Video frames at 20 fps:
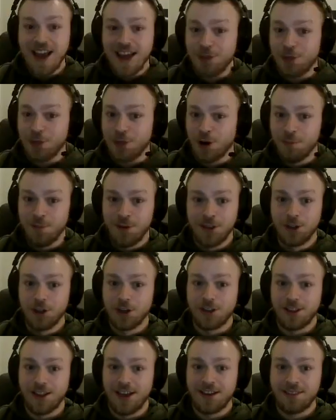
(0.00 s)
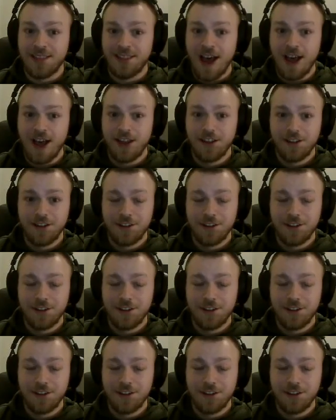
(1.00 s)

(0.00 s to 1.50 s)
Nate Thurman look like that?